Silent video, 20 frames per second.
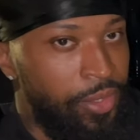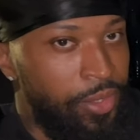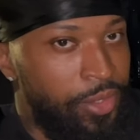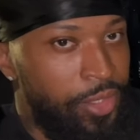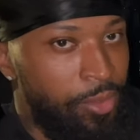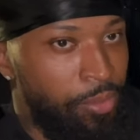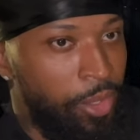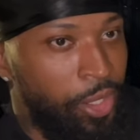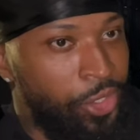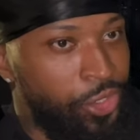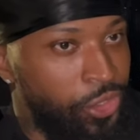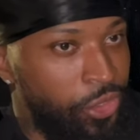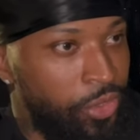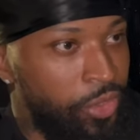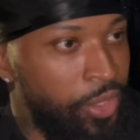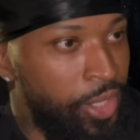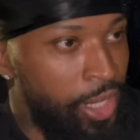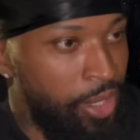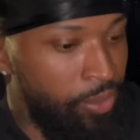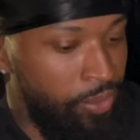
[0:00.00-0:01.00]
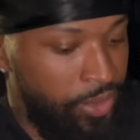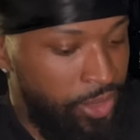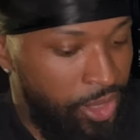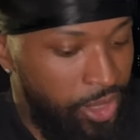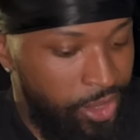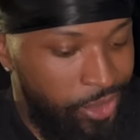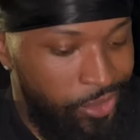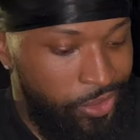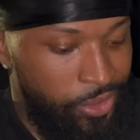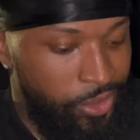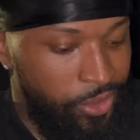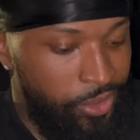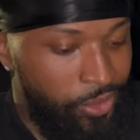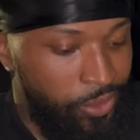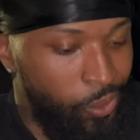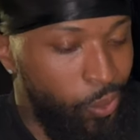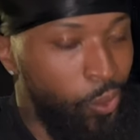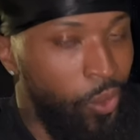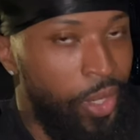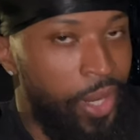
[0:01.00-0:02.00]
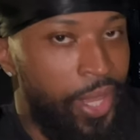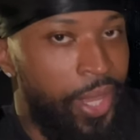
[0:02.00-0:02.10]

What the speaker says: to make sure that I was under or